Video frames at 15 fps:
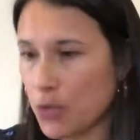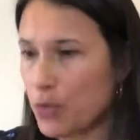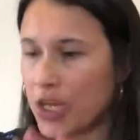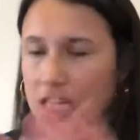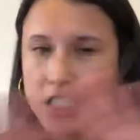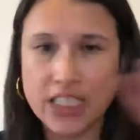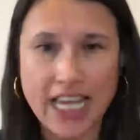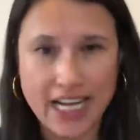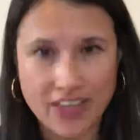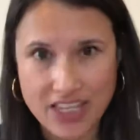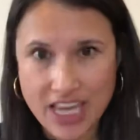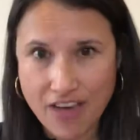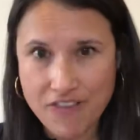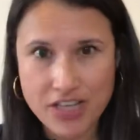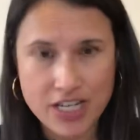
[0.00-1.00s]
we collect
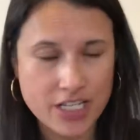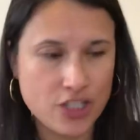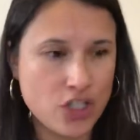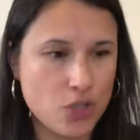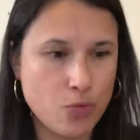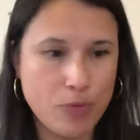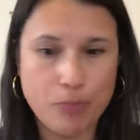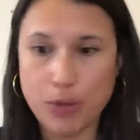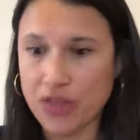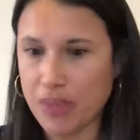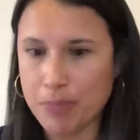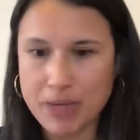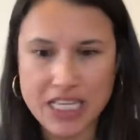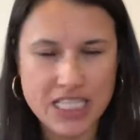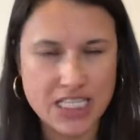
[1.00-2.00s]
the evidence, we put
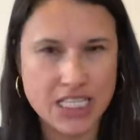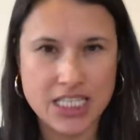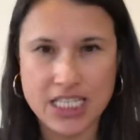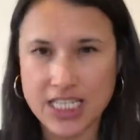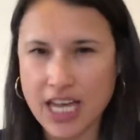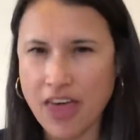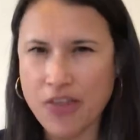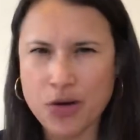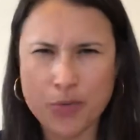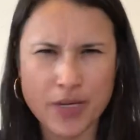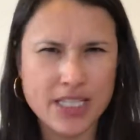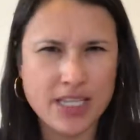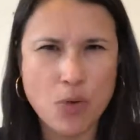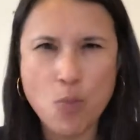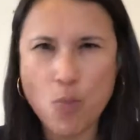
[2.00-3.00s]
the pieces together, and we
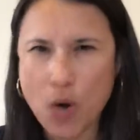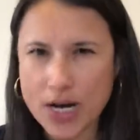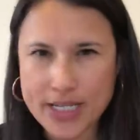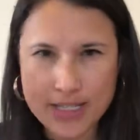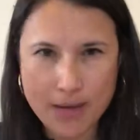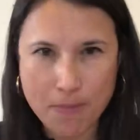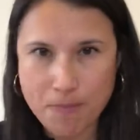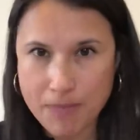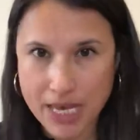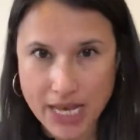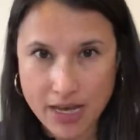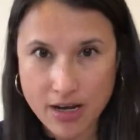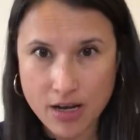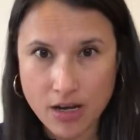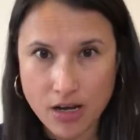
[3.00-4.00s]
can say, what does it
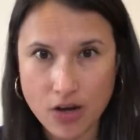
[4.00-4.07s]
mean?